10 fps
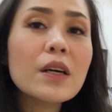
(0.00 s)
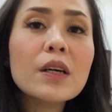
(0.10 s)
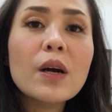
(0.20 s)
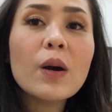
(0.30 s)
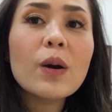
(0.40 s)

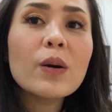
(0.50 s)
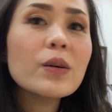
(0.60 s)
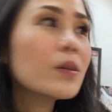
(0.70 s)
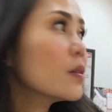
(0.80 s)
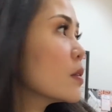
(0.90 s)

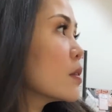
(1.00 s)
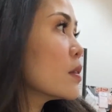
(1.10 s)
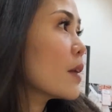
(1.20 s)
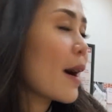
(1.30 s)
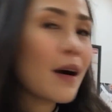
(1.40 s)
go
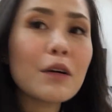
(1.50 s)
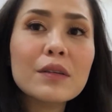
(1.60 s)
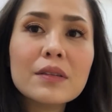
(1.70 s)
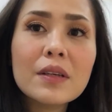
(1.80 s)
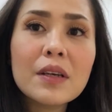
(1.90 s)

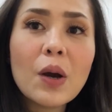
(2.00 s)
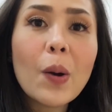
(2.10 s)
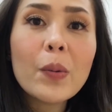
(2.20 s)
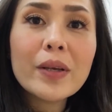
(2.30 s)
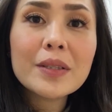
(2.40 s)
out, he
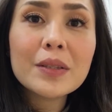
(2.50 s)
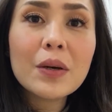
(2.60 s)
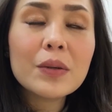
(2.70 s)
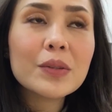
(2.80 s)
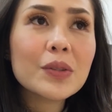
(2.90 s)
always
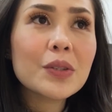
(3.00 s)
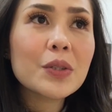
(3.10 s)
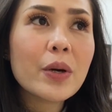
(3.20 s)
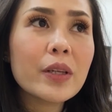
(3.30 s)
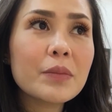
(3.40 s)
goes to the
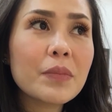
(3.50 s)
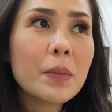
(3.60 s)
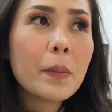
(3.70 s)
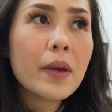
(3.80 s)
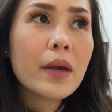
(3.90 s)
toilet.
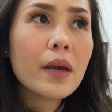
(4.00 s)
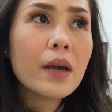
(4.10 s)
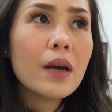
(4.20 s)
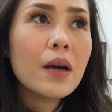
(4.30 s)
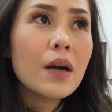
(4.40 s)
But me,
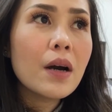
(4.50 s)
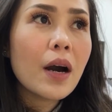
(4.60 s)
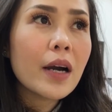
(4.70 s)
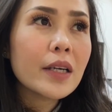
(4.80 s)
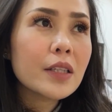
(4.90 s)

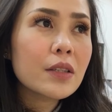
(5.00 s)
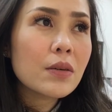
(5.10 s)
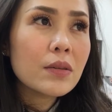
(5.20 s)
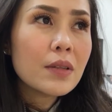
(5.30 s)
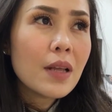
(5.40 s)
I
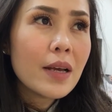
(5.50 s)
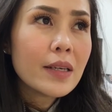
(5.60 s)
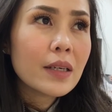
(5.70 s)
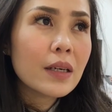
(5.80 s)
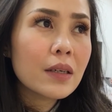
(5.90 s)
don't
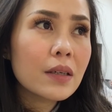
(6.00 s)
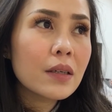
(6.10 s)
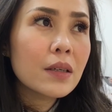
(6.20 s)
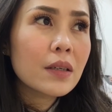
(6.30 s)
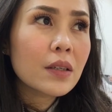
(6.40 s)
like
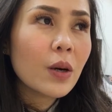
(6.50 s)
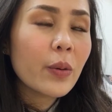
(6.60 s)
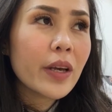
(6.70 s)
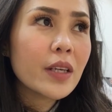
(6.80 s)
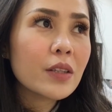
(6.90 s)

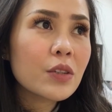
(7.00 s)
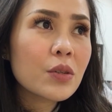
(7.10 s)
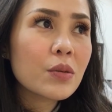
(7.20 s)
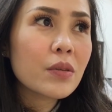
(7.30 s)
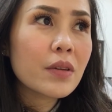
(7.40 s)
going
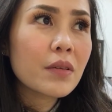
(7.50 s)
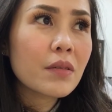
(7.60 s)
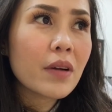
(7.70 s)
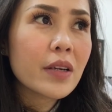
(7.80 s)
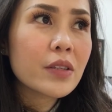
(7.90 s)
to the
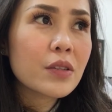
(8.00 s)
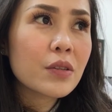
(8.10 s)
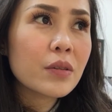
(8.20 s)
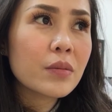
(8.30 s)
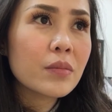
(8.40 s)

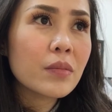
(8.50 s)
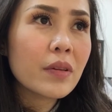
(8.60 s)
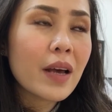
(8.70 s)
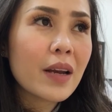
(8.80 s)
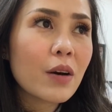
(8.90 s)

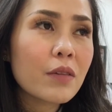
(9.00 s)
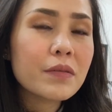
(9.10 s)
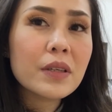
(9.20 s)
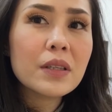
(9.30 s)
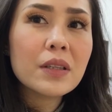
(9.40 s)
restroom that
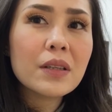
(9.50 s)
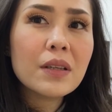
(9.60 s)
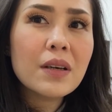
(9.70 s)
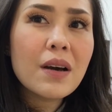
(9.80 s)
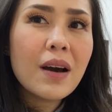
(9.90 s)
often.
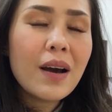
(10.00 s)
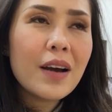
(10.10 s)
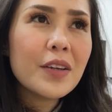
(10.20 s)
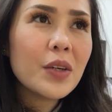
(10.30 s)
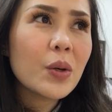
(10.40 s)

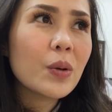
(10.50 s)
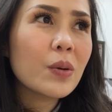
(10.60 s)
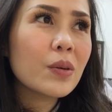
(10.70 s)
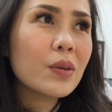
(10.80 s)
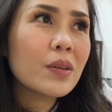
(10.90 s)
I
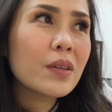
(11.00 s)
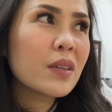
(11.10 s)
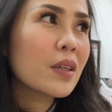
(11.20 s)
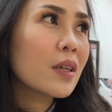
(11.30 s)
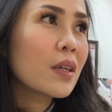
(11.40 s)
know.
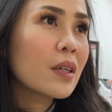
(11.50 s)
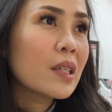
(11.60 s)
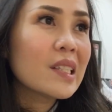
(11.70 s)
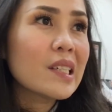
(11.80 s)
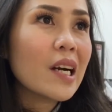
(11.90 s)

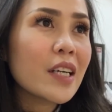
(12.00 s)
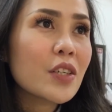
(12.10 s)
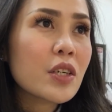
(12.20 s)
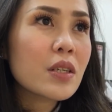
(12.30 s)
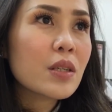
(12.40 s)
I
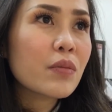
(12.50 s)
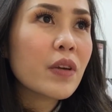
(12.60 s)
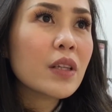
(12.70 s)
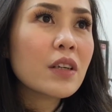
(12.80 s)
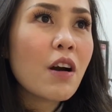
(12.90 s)
just
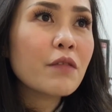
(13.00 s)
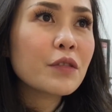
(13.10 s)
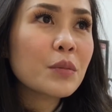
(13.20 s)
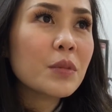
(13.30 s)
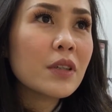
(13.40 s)
feel
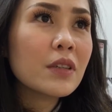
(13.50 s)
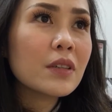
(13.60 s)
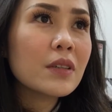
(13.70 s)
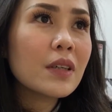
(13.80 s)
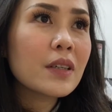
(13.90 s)

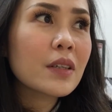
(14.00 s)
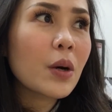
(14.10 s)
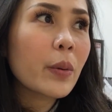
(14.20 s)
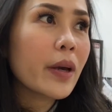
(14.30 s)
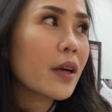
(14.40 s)
comfortable
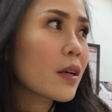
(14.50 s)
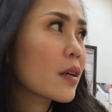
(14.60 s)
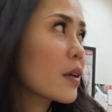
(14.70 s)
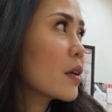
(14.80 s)
going